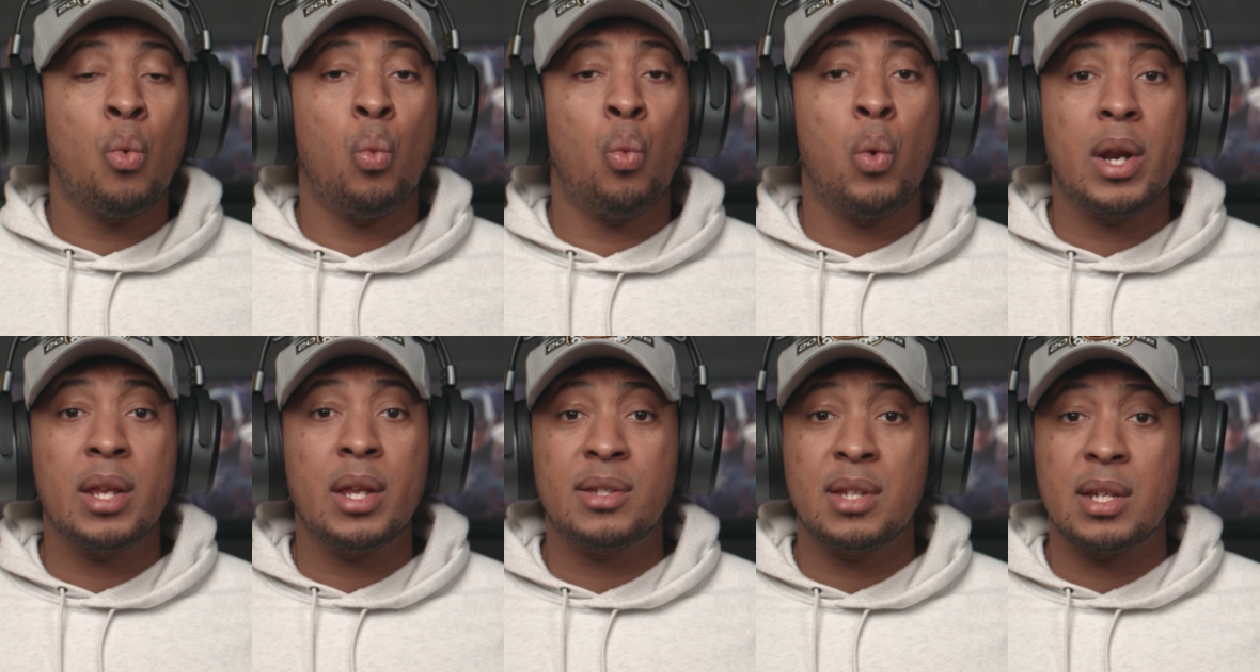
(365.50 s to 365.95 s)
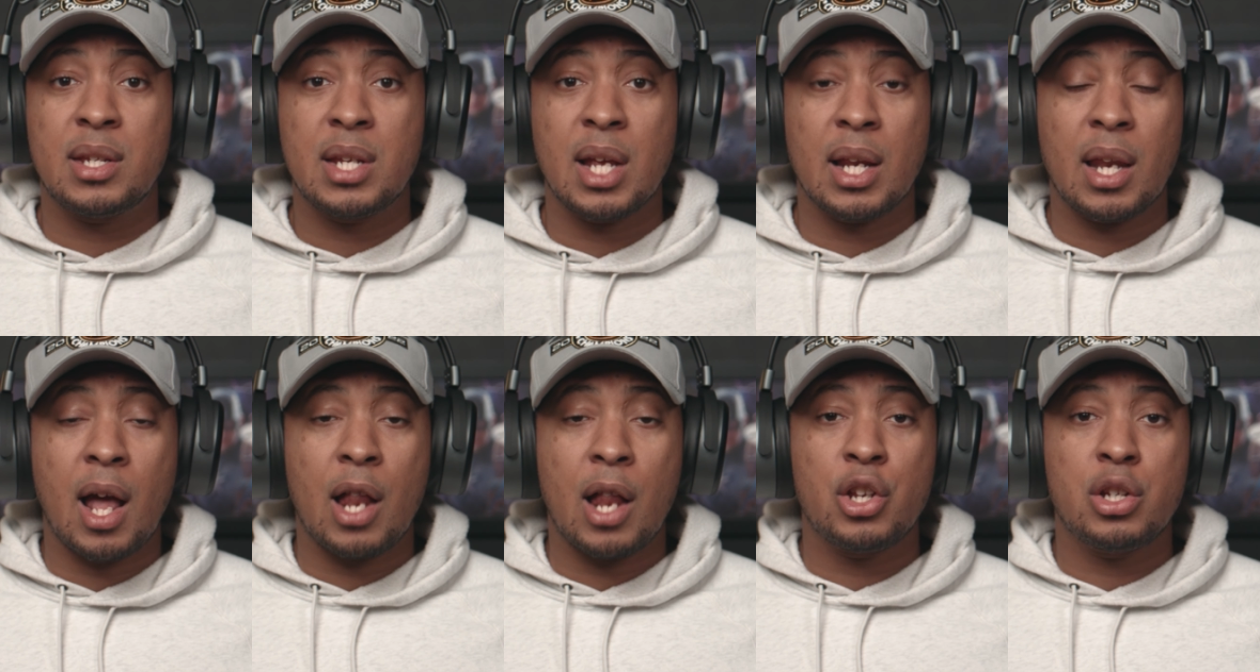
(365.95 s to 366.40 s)
What is the
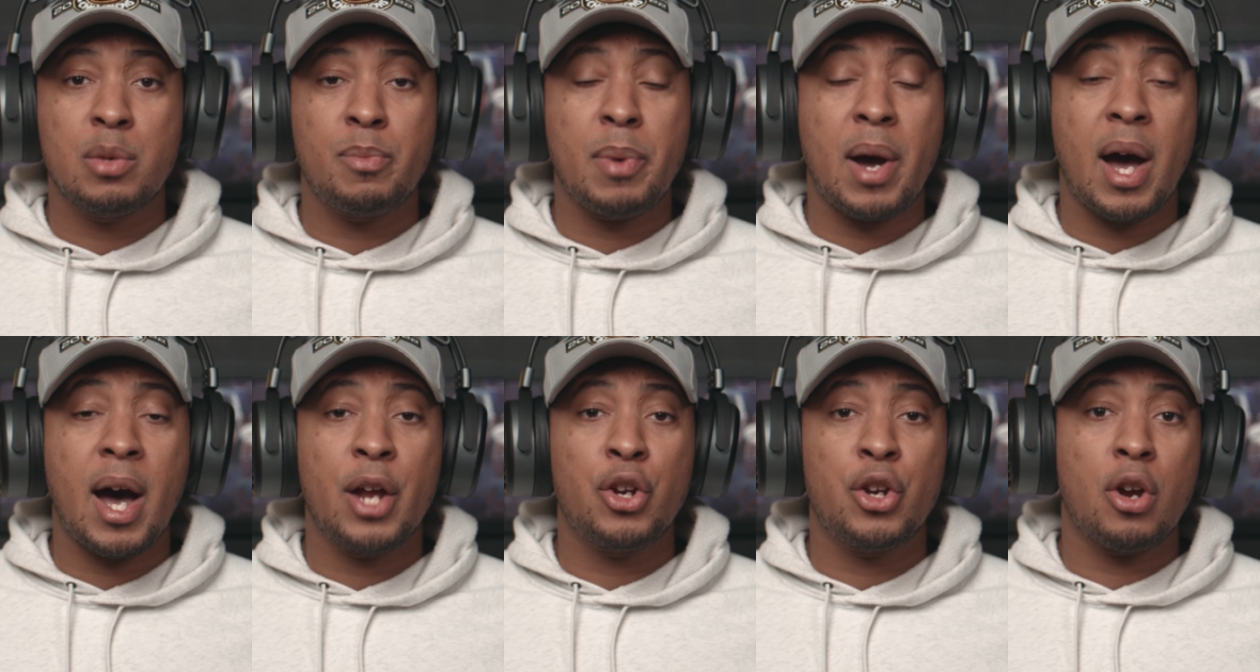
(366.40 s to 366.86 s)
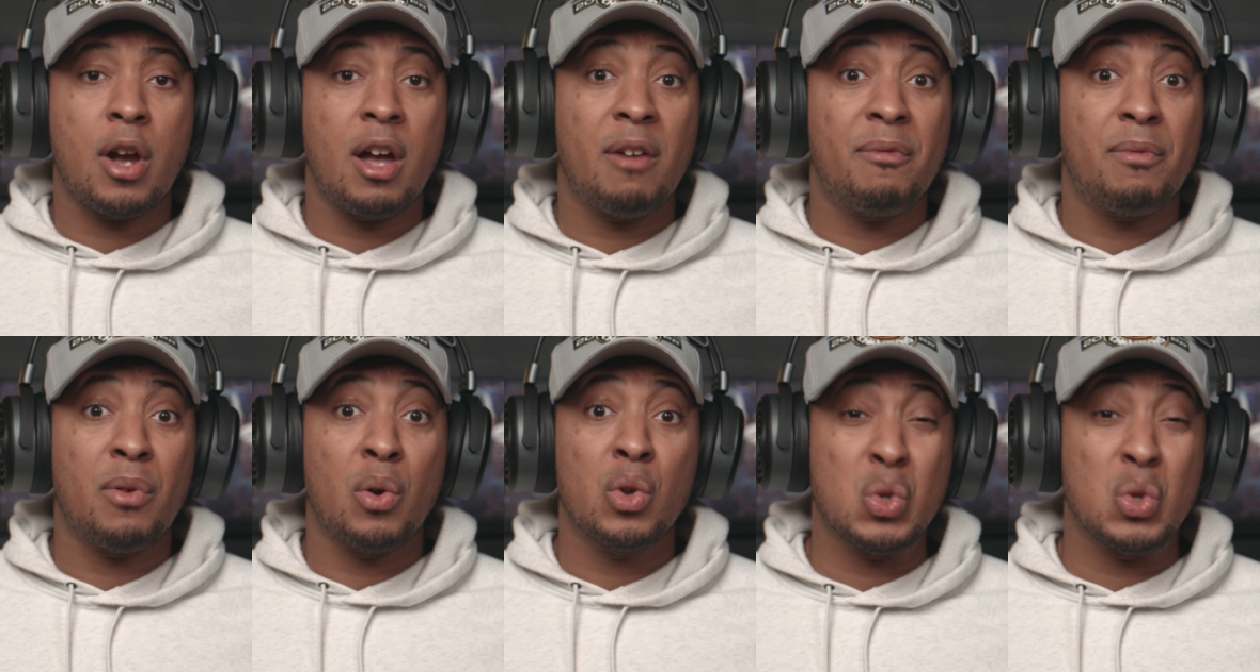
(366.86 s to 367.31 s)
technology behind your
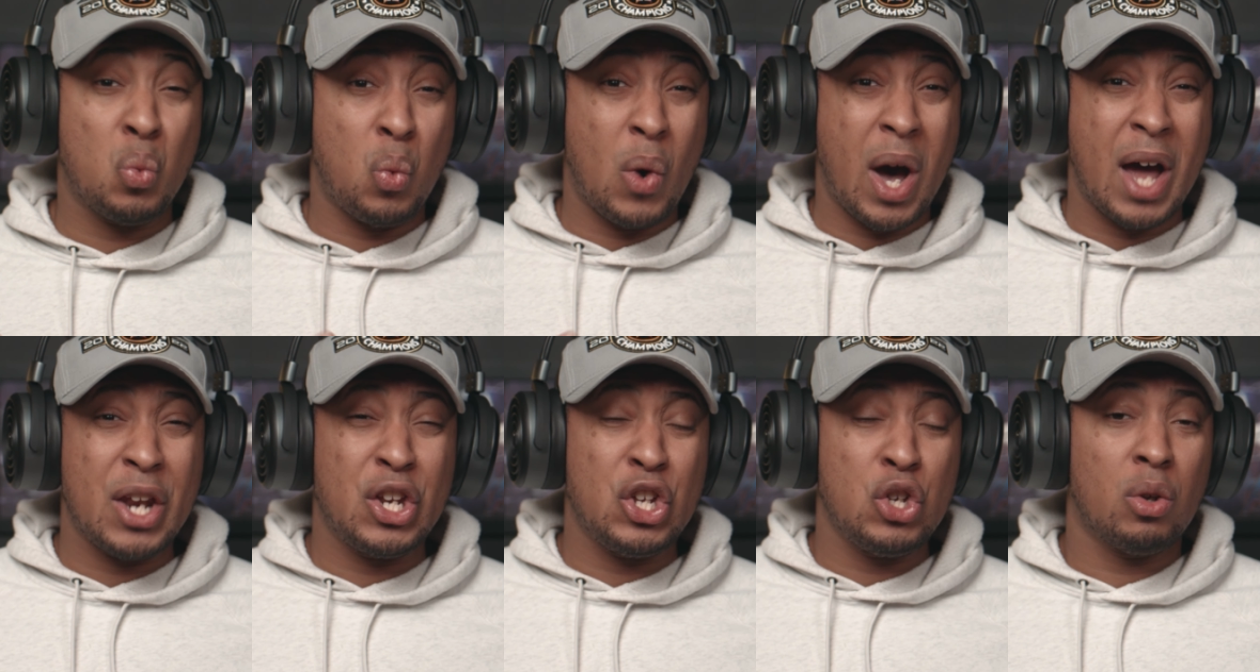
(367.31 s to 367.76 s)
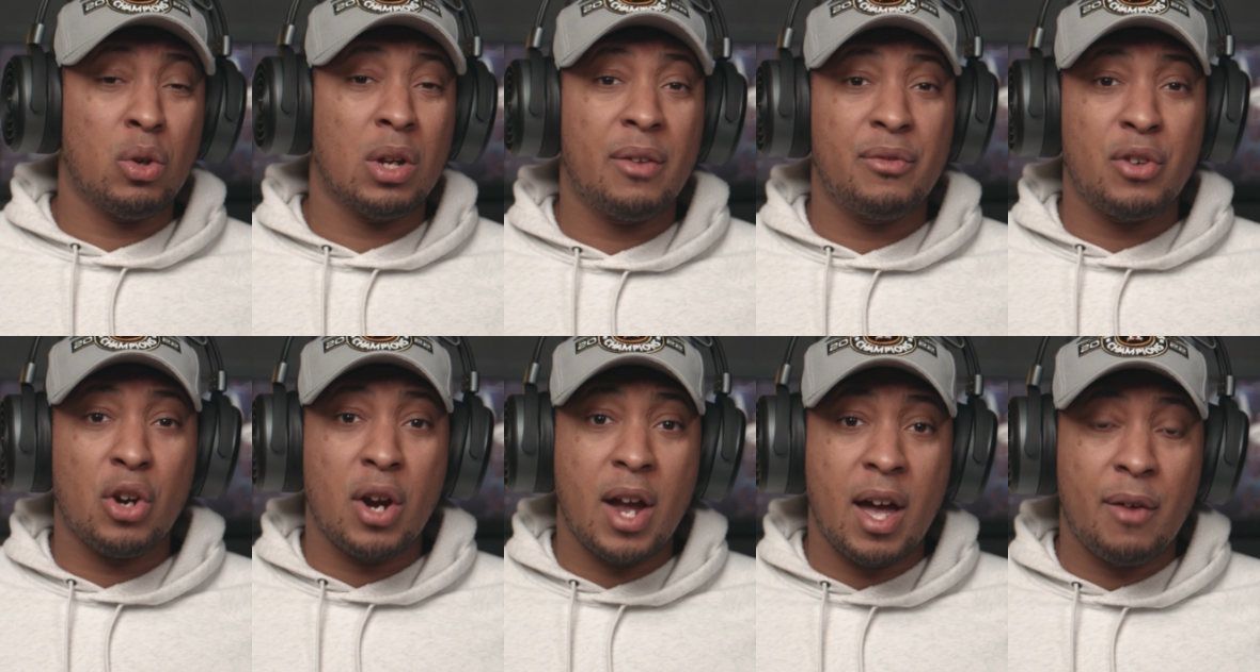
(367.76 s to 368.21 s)
headphones? Why do you
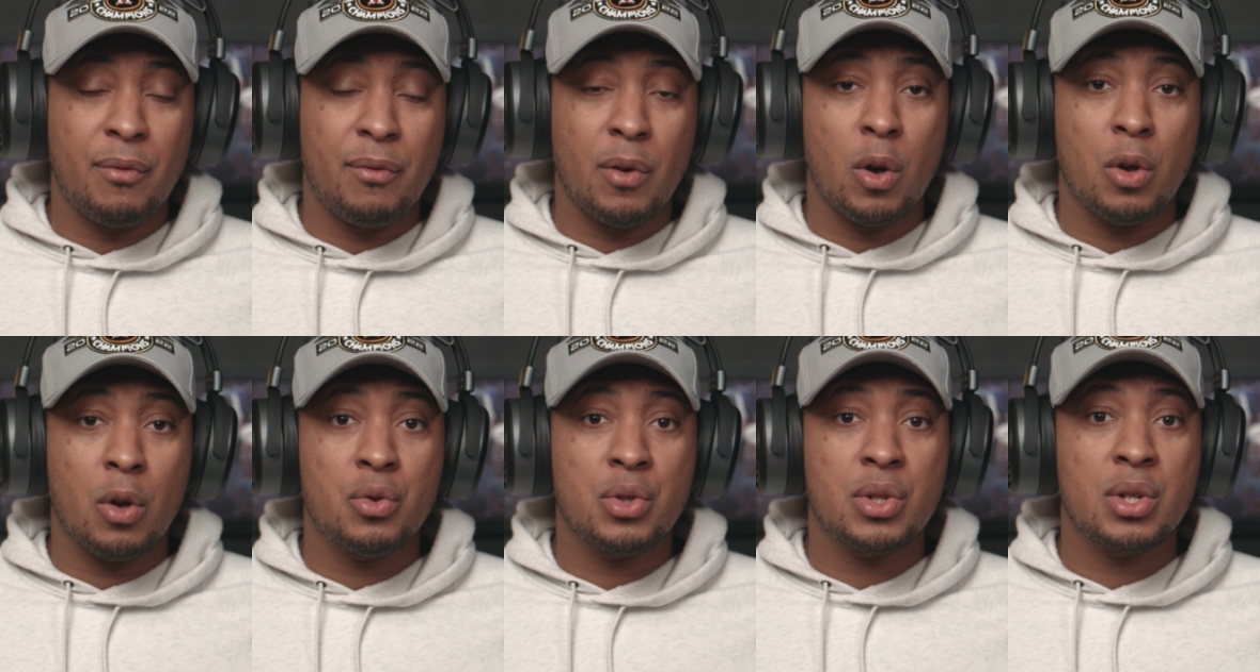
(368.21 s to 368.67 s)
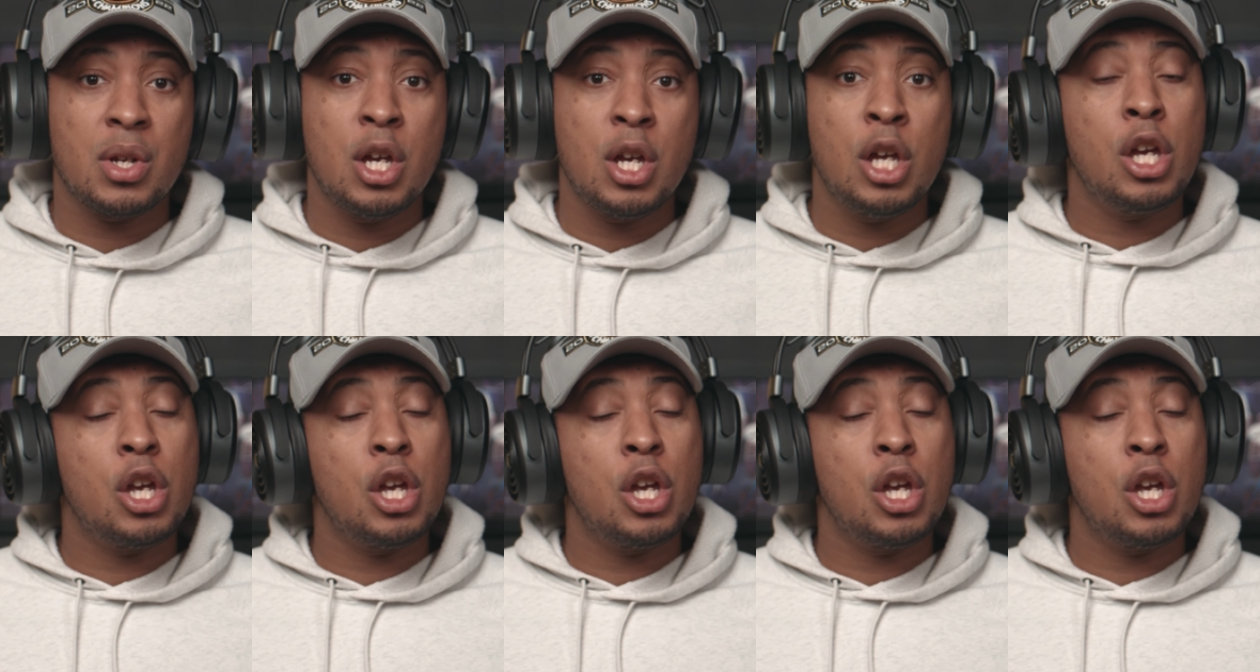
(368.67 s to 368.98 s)
love your headphones?